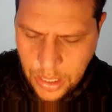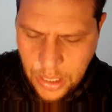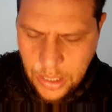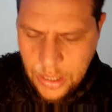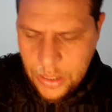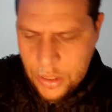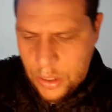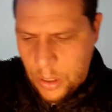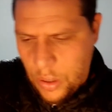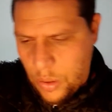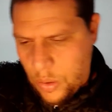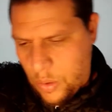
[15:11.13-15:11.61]

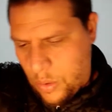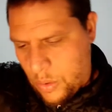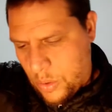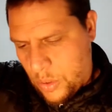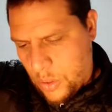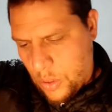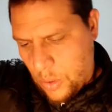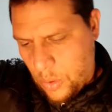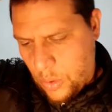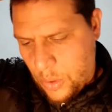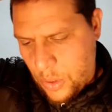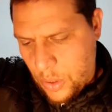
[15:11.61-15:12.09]
So,
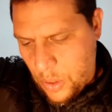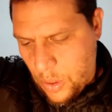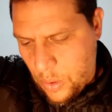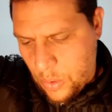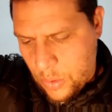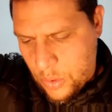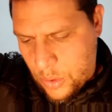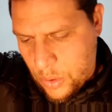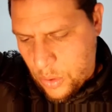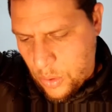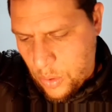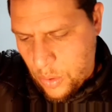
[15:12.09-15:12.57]
so you know,
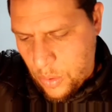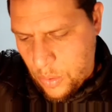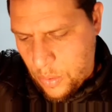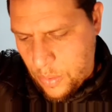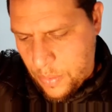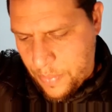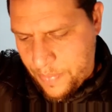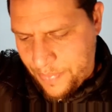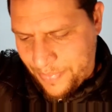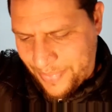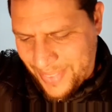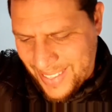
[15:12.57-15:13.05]
so
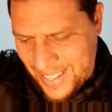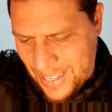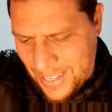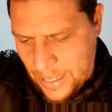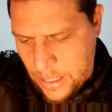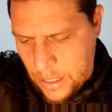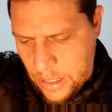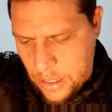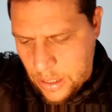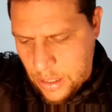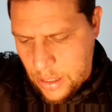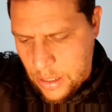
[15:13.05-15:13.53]

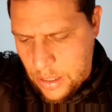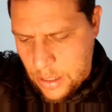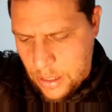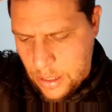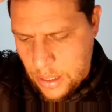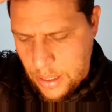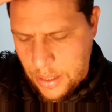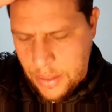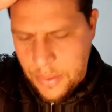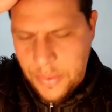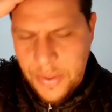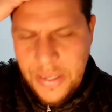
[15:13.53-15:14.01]

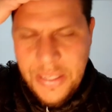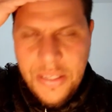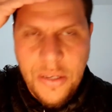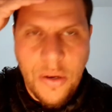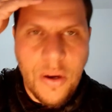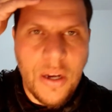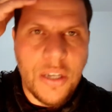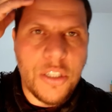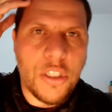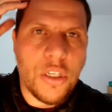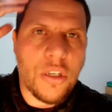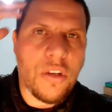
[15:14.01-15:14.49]
in the
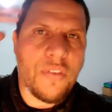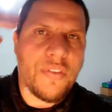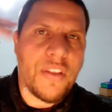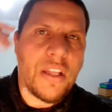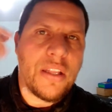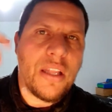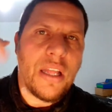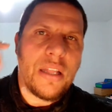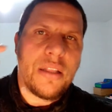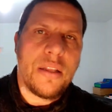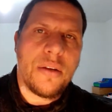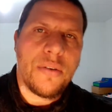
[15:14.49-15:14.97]
resurrection of the
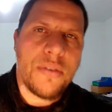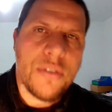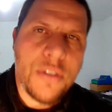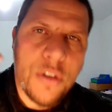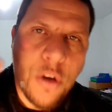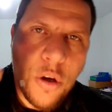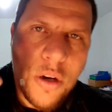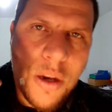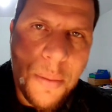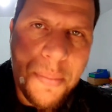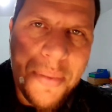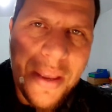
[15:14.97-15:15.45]
dead, there is
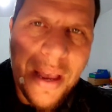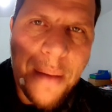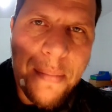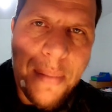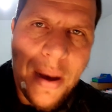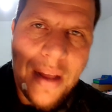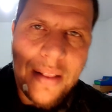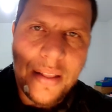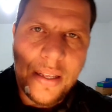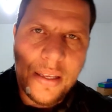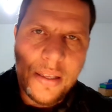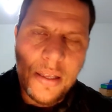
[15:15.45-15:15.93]
going to be a
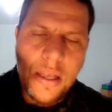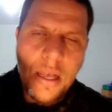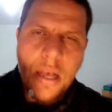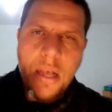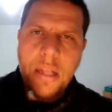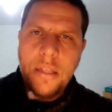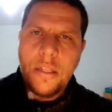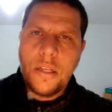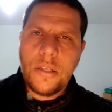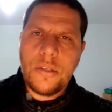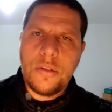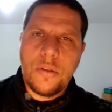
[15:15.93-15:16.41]
body.
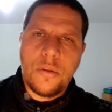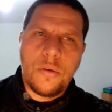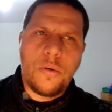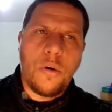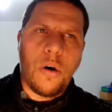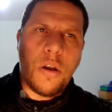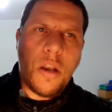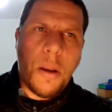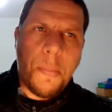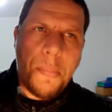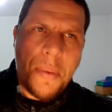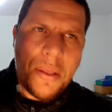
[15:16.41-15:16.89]
There's
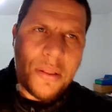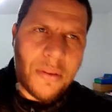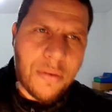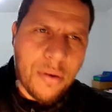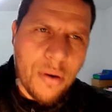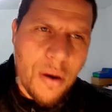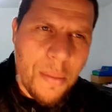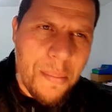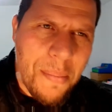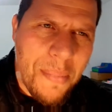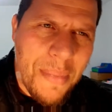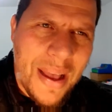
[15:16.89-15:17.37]
going to be
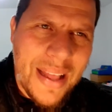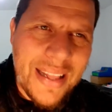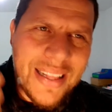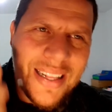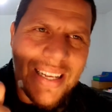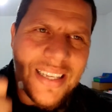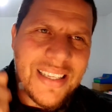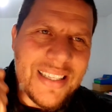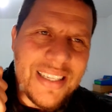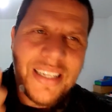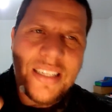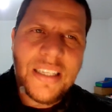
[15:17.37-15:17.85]

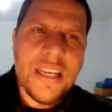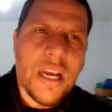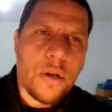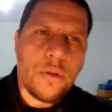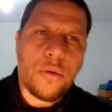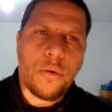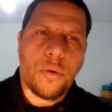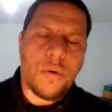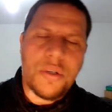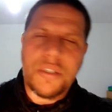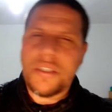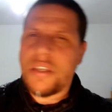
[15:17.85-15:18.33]
tremendous desire
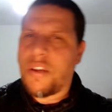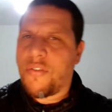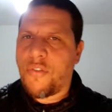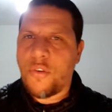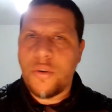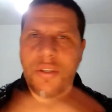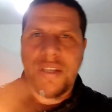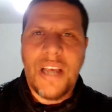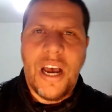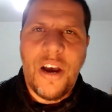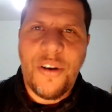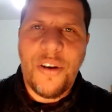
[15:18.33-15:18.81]
to receive
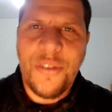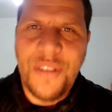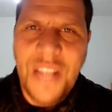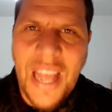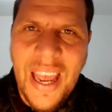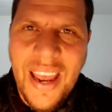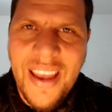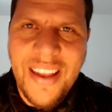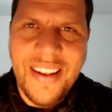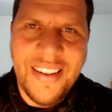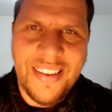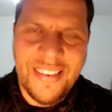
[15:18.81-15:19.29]
without
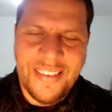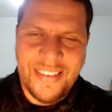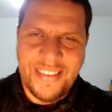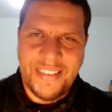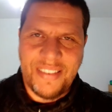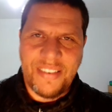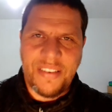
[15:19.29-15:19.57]
end.